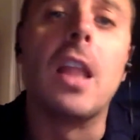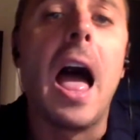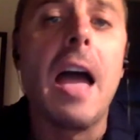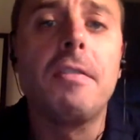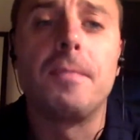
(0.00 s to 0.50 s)

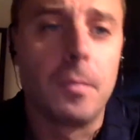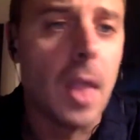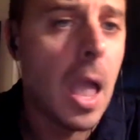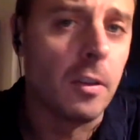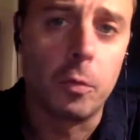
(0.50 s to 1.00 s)

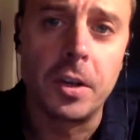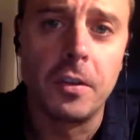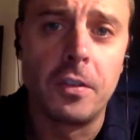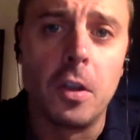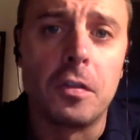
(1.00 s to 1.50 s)
since Rich
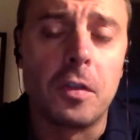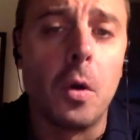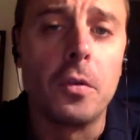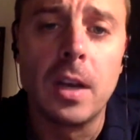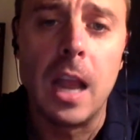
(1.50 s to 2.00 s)
is still
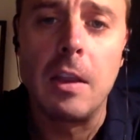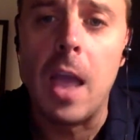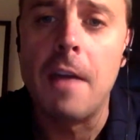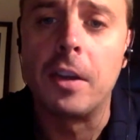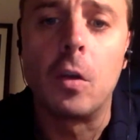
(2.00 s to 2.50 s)
frozen and you
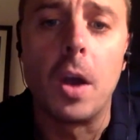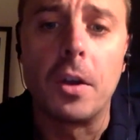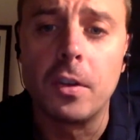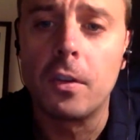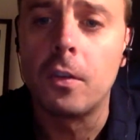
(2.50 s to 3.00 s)
have any
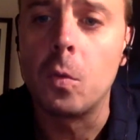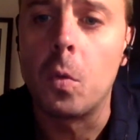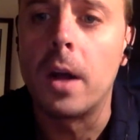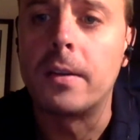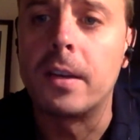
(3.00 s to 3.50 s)
questions you
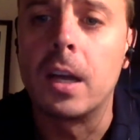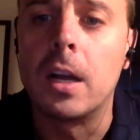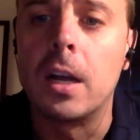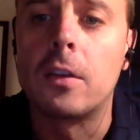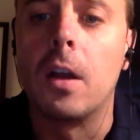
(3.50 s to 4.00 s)
want
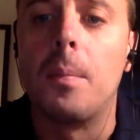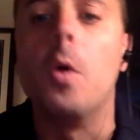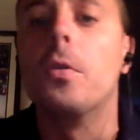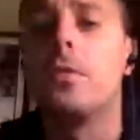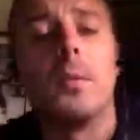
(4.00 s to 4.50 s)
to
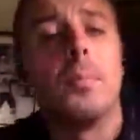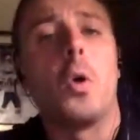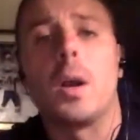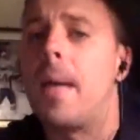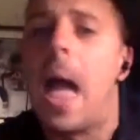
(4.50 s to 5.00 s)
post to the
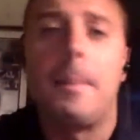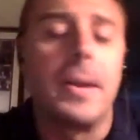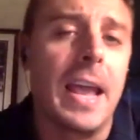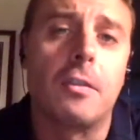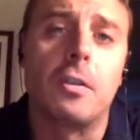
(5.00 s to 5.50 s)
board, I'm happy to
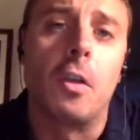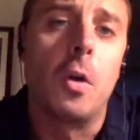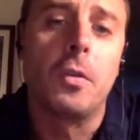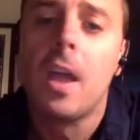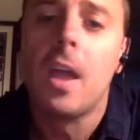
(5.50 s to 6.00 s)
answer
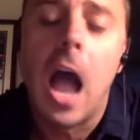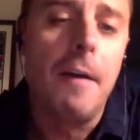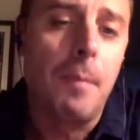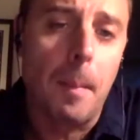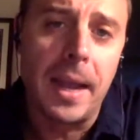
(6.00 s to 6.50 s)
those.
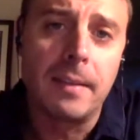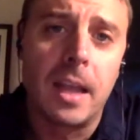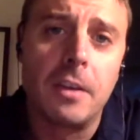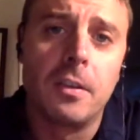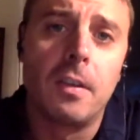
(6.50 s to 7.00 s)
I'm paying
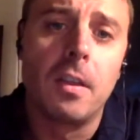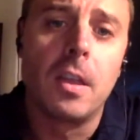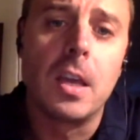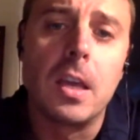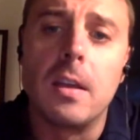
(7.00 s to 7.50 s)
attention to
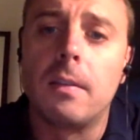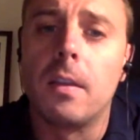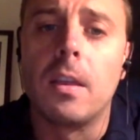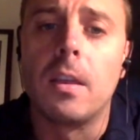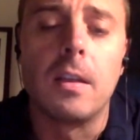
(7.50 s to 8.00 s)

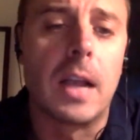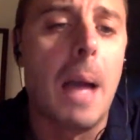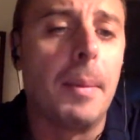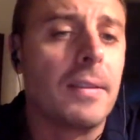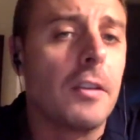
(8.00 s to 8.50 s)
the
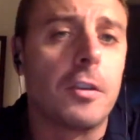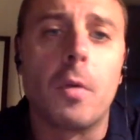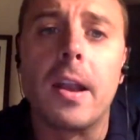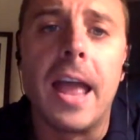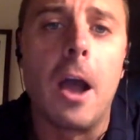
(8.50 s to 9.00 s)
comment section
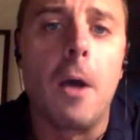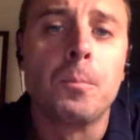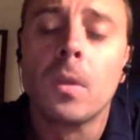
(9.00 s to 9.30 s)
right now.